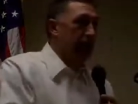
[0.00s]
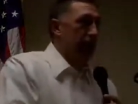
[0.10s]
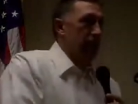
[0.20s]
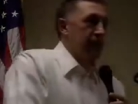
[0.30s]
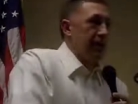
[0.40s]
have
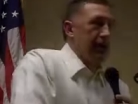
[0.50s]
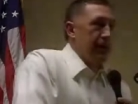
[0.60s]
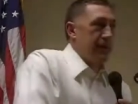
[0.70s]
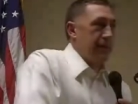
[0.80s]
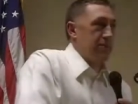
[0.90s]
anybody running
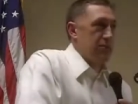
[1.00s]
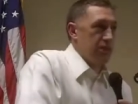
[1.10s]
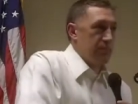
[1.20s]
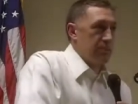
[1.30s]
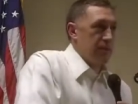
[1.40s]
yet. I think there's
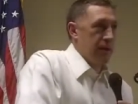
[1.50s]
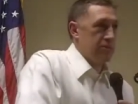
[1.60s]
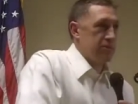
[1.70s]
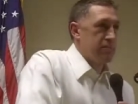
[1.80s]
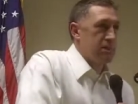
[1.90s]
going to be some
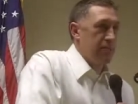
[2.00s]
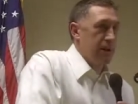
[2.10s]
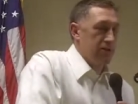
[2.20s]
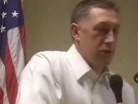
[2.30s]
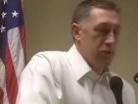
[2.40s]
announcements in
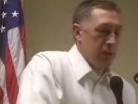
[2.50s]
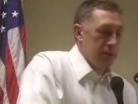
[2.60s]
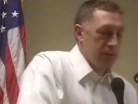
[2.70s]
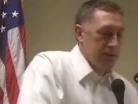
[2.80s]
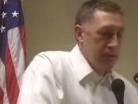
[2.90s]
about two
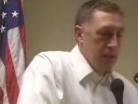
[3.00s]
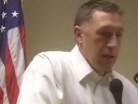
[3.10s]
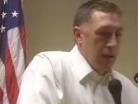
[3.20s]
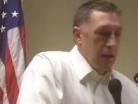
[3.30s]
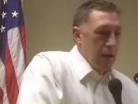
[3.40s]
weeks.
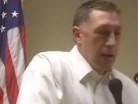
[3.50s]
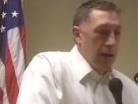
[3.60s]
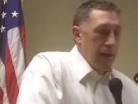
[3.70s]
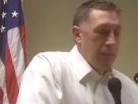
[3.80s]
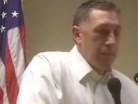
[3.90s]

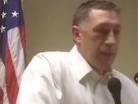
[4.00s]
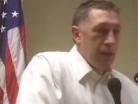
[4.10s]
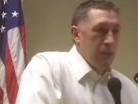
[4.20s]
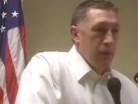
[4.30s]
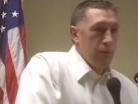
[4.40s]
Um,
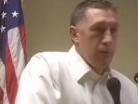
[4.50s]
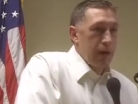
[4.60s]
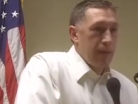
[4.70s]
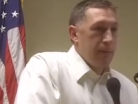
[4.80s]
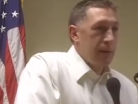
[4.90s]
and we
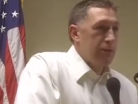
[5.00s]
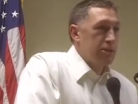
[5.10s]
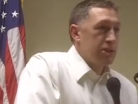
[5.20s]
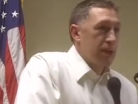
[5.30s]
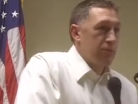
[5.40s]
had a meeting
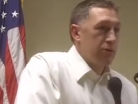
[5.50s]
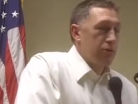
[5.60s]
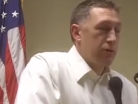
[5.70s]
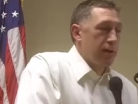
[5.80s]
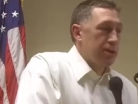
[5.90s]
with Jan
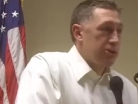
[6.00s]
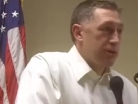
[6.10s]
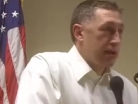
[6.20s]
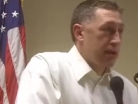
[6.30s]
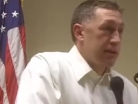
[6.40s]
Brewer
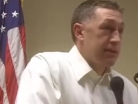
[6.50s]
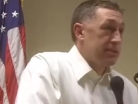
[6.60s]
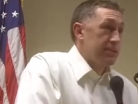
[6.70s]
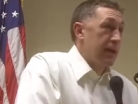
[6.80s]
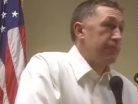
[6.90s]
yesterday, and
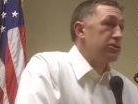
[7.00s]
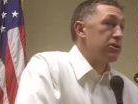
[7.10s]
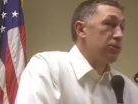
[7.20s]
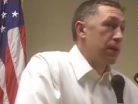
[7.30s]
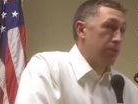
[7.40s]
this is
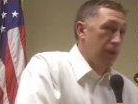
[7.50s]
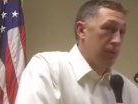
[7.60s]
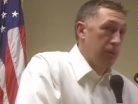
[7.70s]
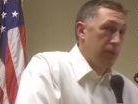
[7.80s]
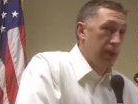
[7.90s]
absolutely a
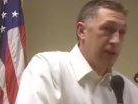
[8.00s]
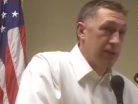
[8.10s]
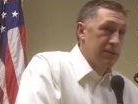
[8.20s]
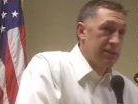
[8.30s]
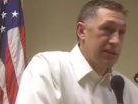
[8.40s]
problem that we
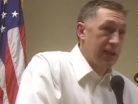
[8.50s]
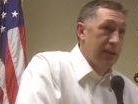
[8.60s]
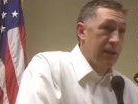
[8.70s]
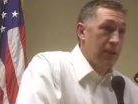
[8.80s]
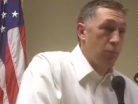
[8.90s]
have in this
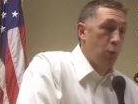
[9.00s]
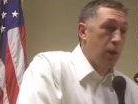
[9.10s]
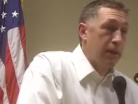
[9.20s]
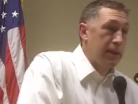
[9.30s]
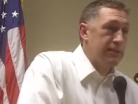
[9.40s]
state, and
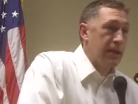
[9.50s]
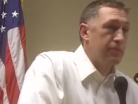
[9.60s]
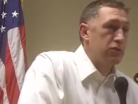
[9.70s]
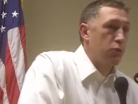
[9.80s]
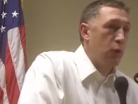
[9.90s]
one of the
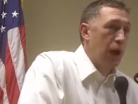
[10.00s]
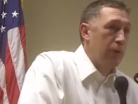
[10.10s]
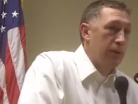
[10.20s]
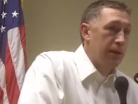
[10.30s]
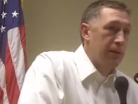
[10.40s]
examples of
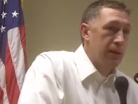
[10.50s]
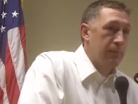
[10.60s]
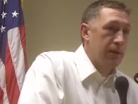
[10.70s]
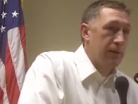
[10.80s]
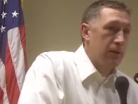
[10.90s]
why we need to
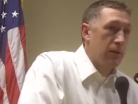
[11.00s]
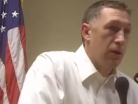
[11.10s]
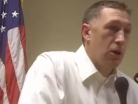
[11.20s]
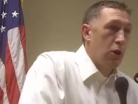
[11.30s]
come together.